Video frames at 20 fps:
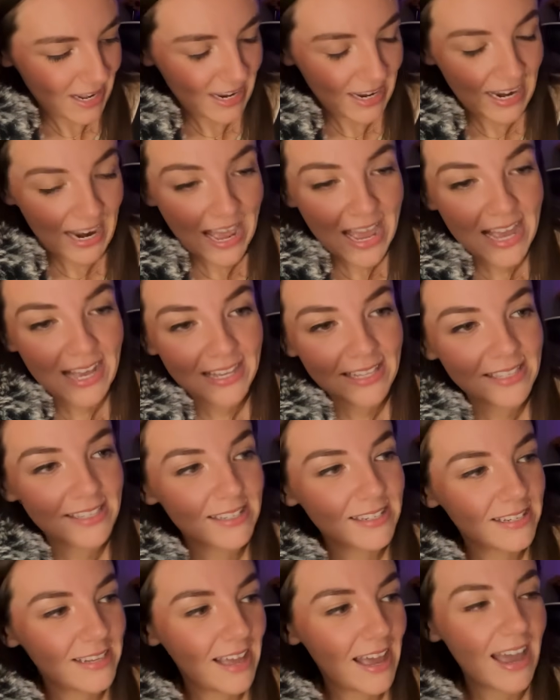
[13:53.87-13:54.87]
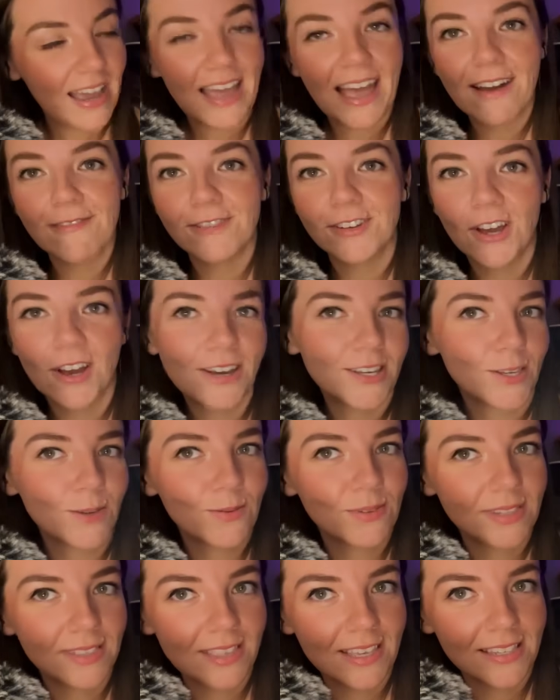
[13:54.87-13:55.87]
Next, I have not
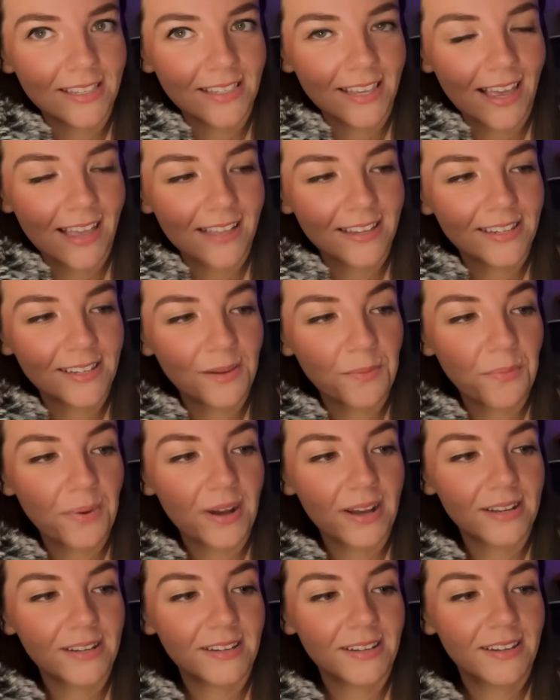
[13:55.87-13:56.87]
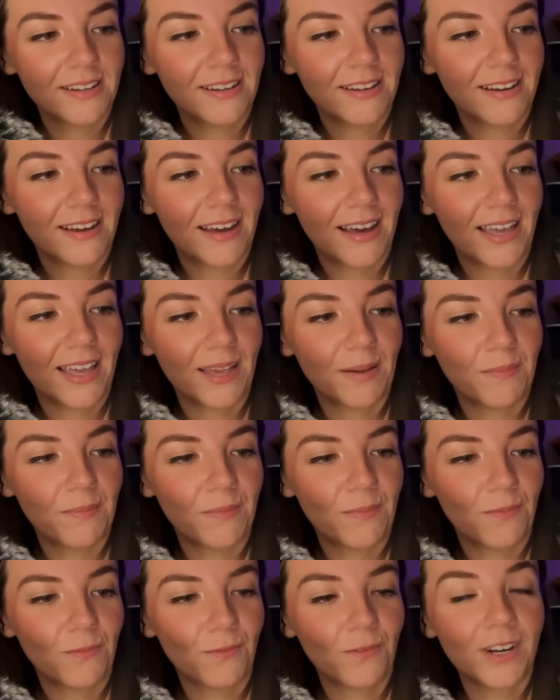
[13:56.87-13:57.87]
used this yet, but I am
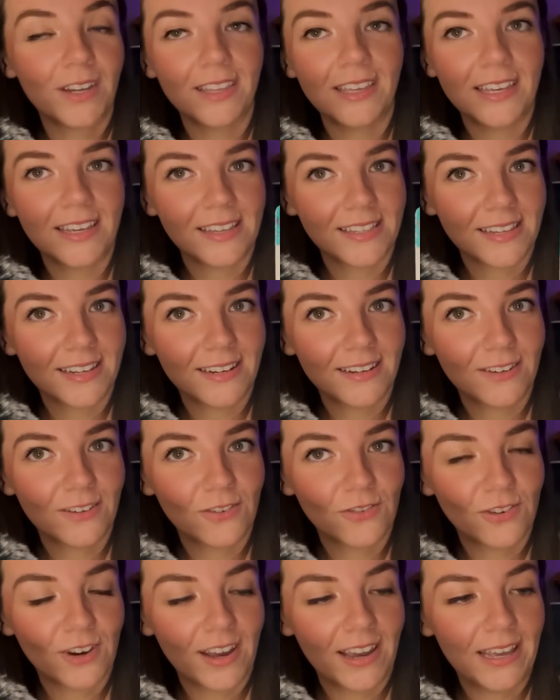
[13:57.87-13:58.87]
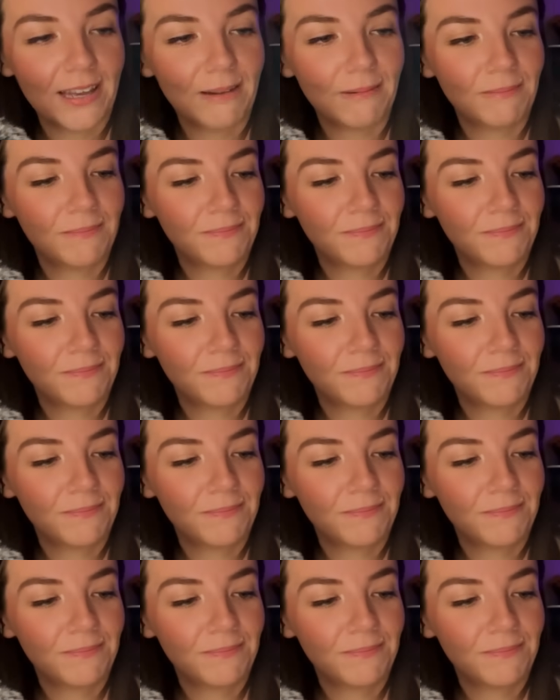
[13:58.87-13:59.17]
really excited to try it.